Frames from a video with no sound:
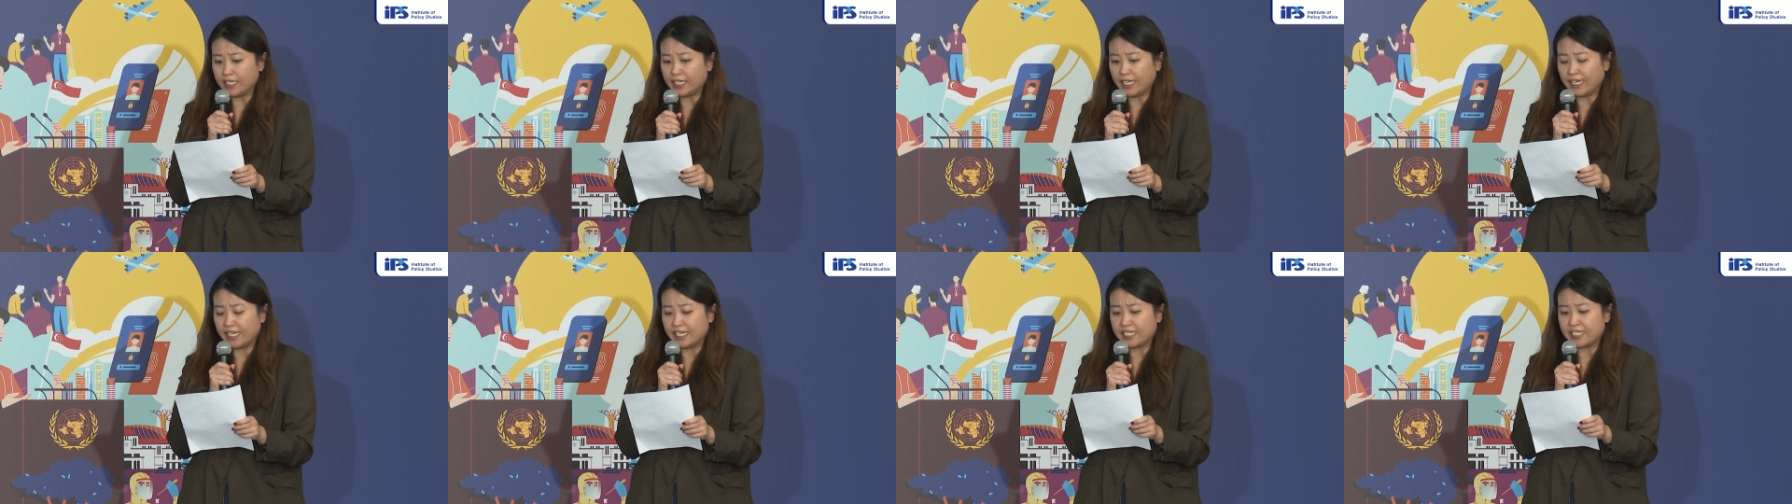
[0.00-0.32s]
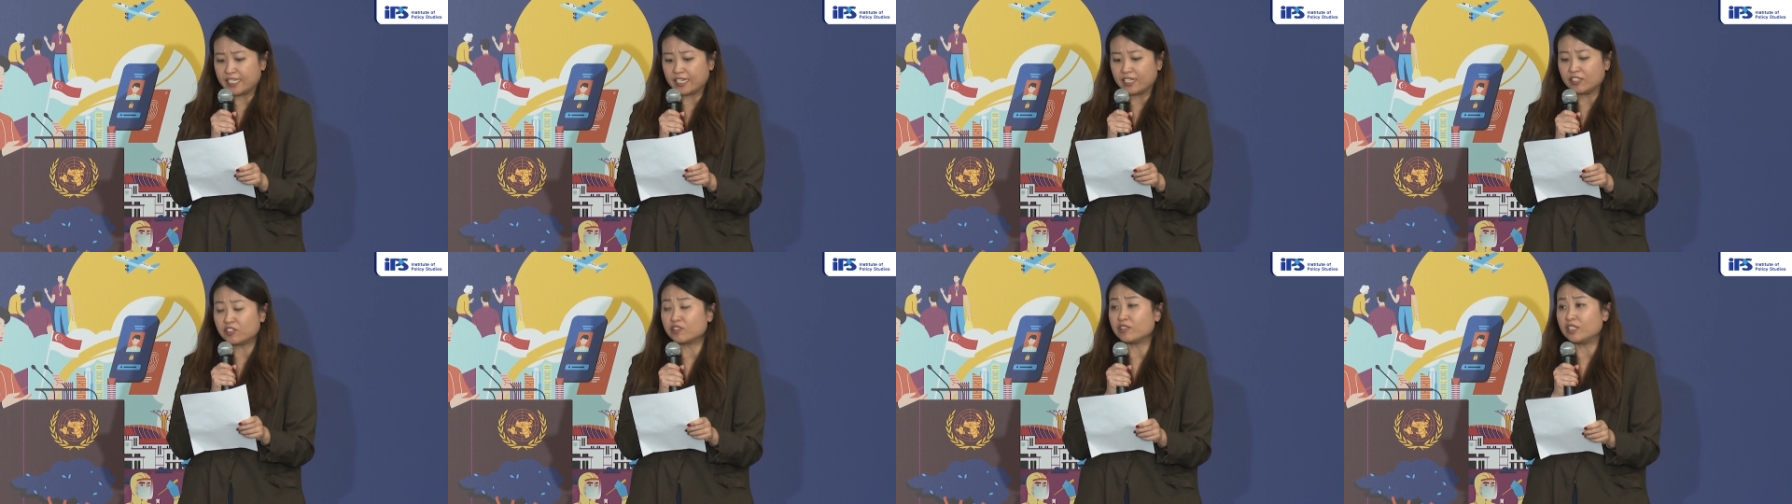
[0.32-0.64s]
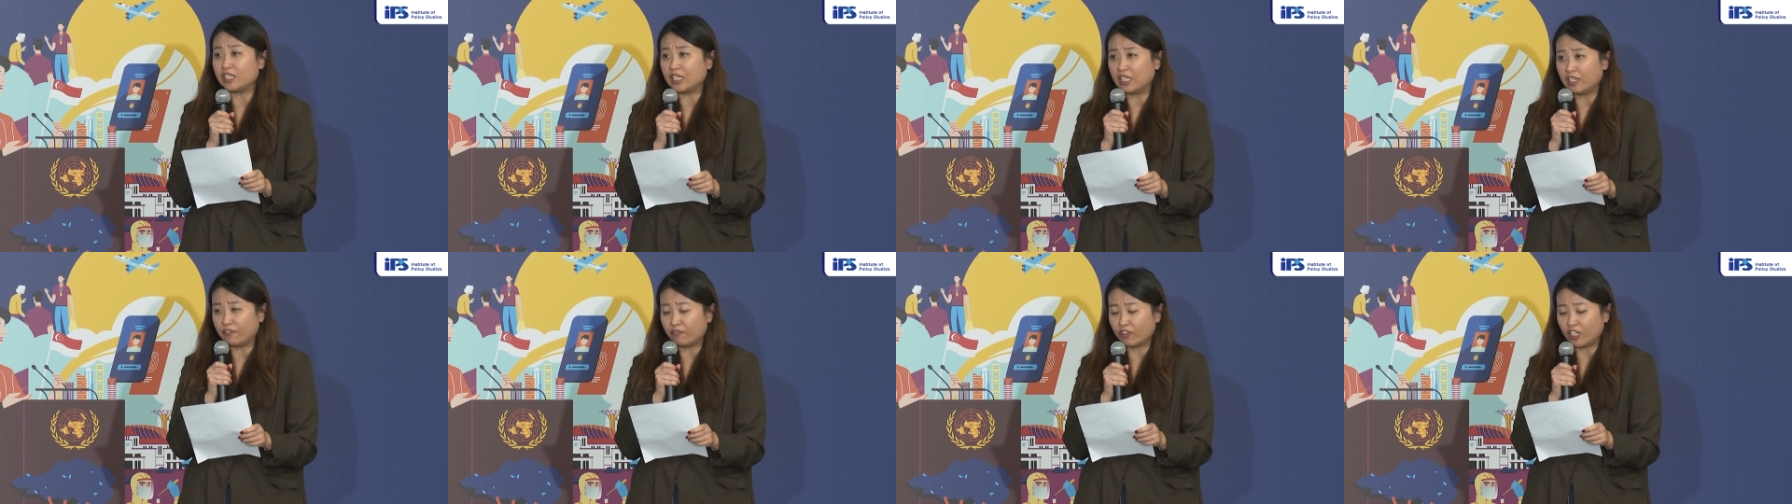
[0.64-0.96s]
Heyzer to
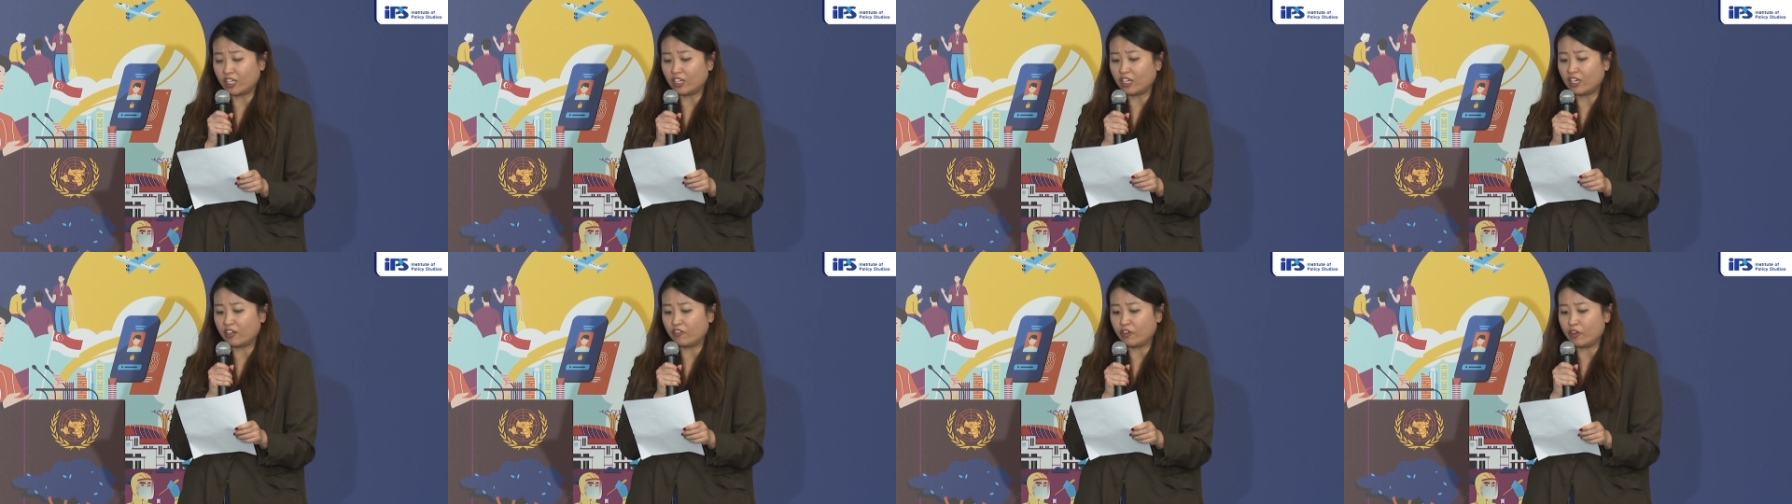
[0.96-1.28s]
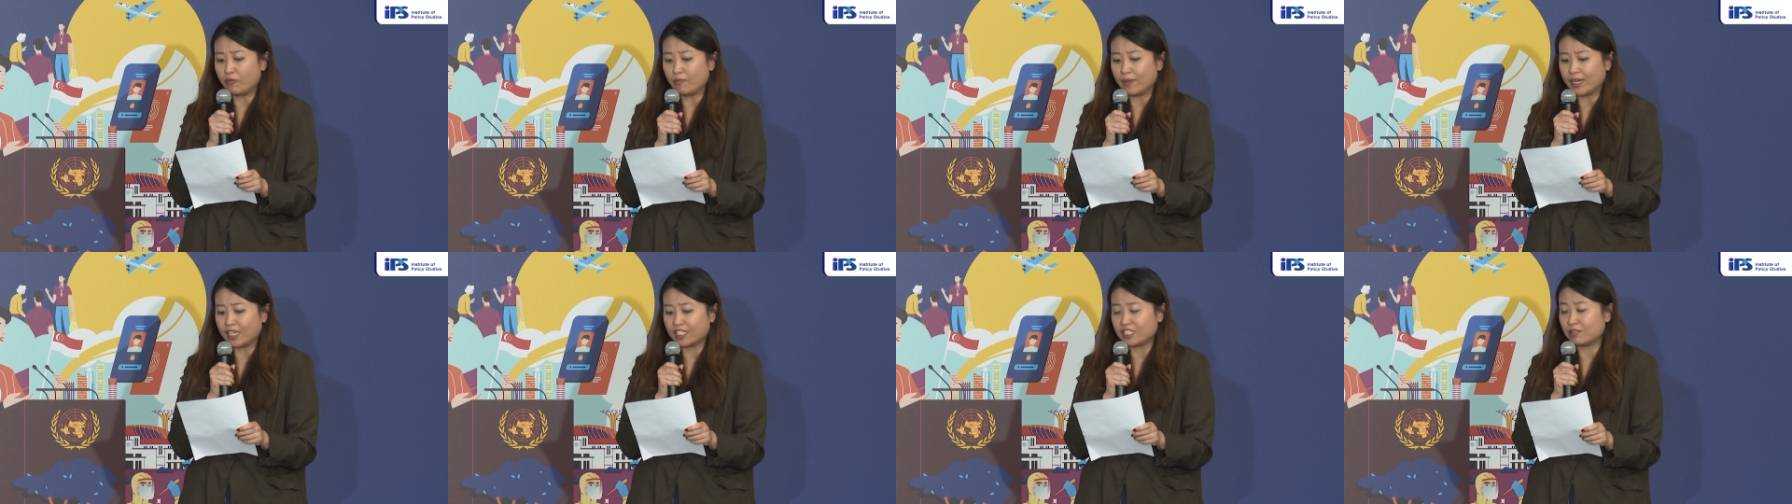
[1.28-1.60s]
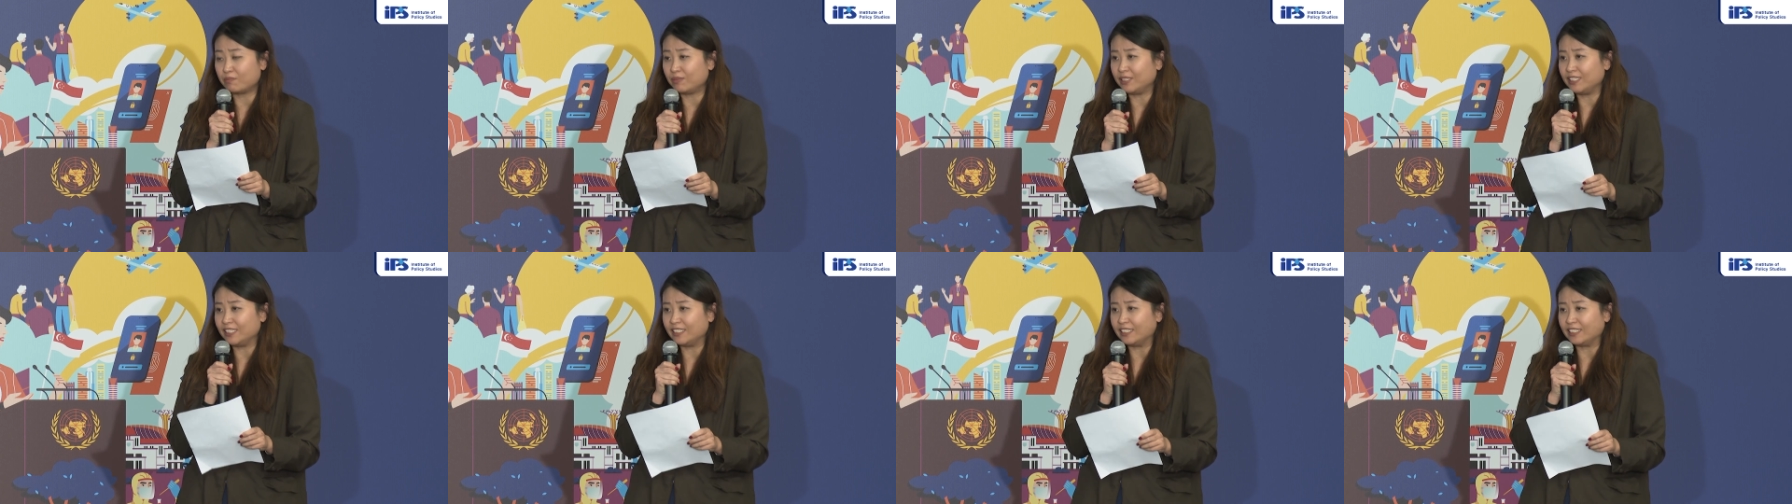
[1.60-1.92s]
deliver her remarks,
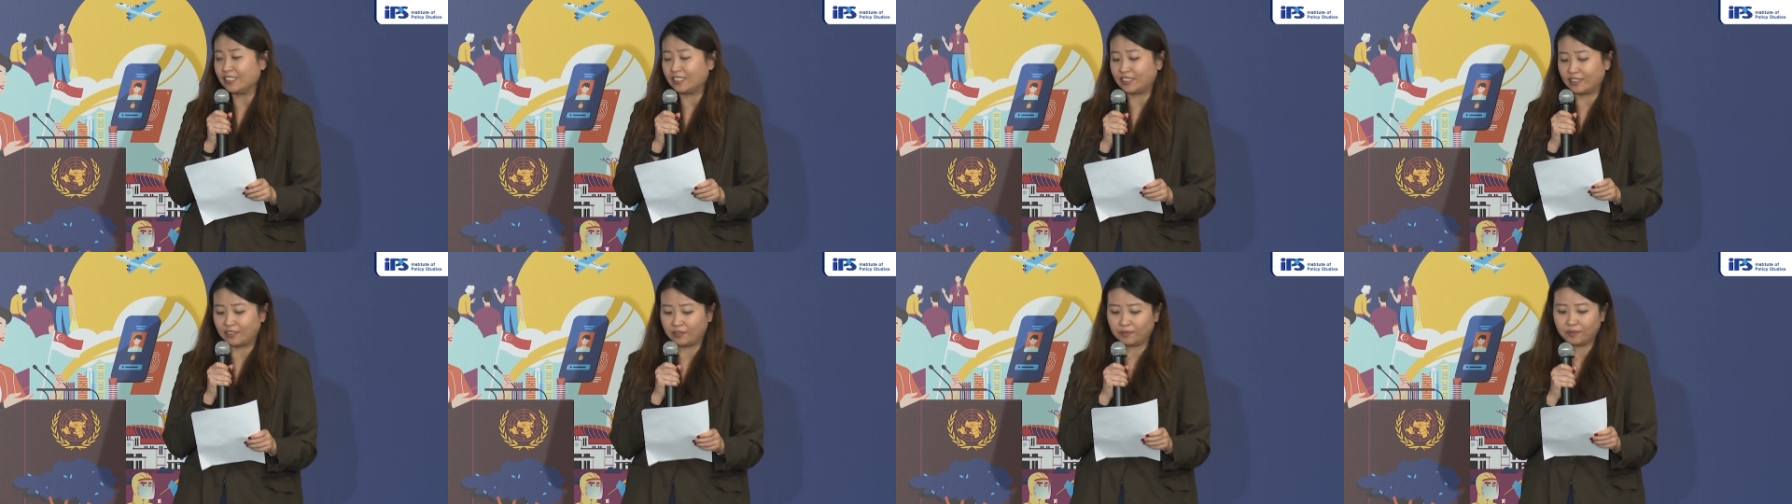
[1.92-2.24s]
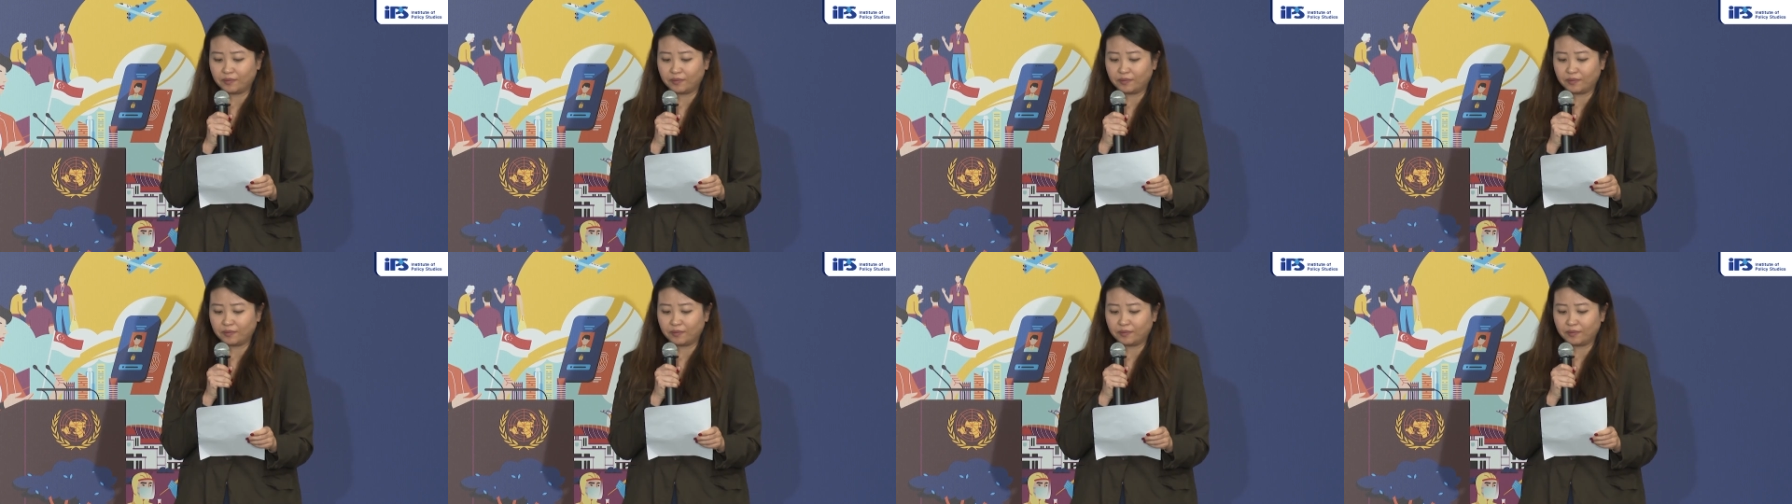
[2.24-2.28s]
please.